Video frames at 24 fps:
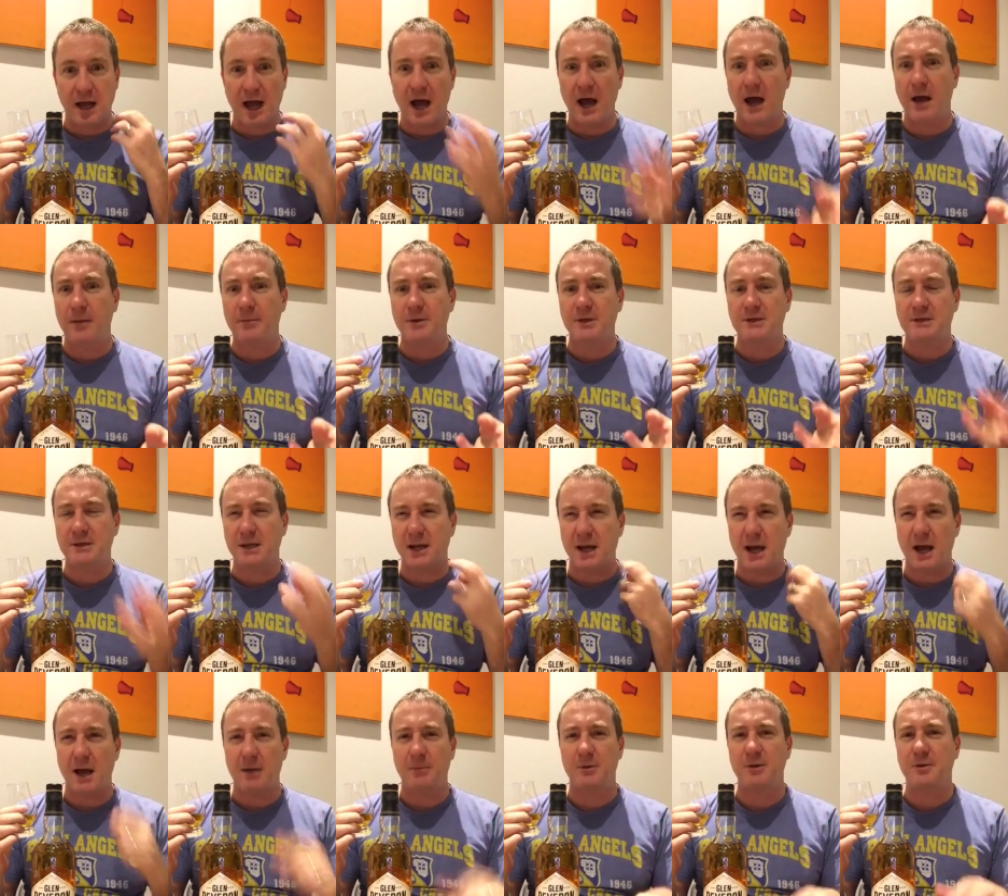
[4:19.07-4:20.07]

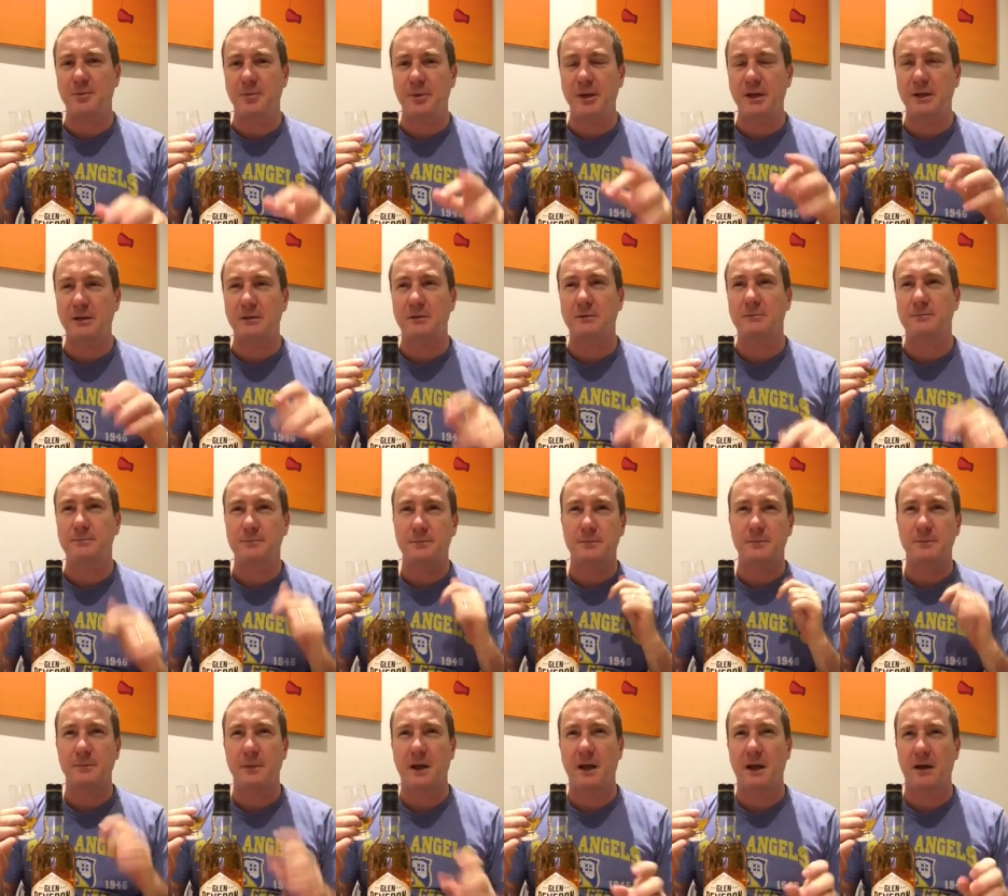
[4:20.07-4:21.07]
almond meal,
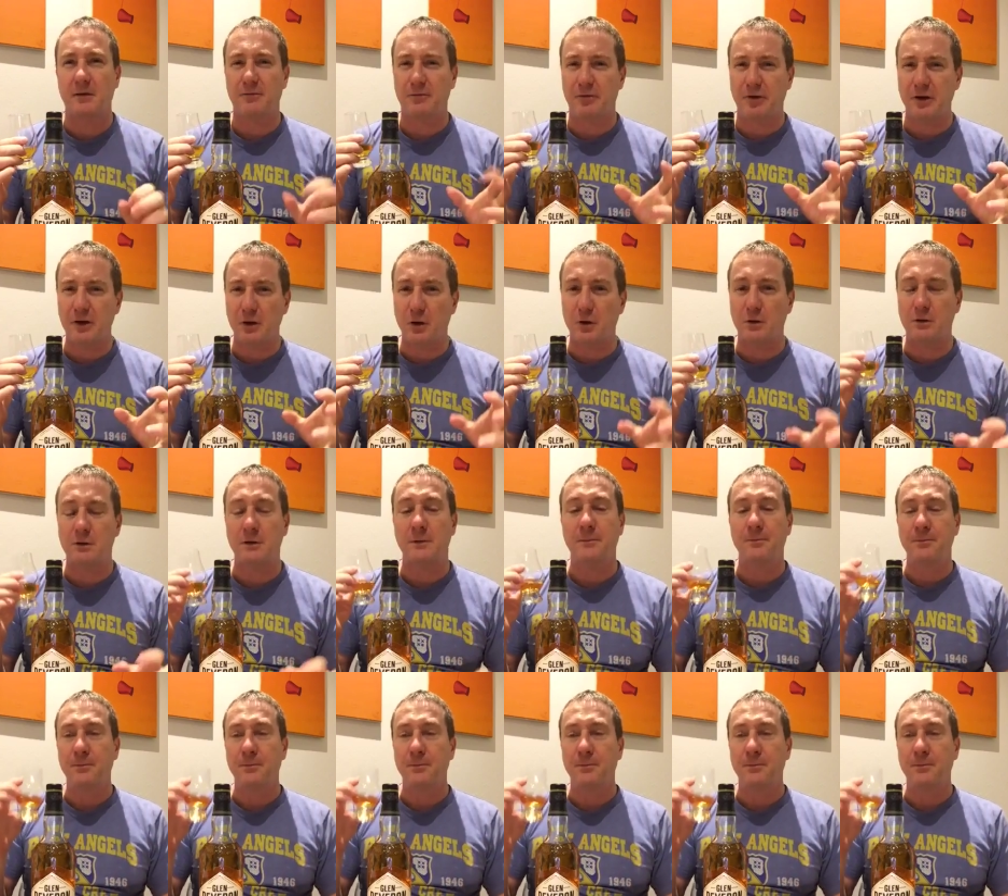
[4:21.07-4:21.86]
friand.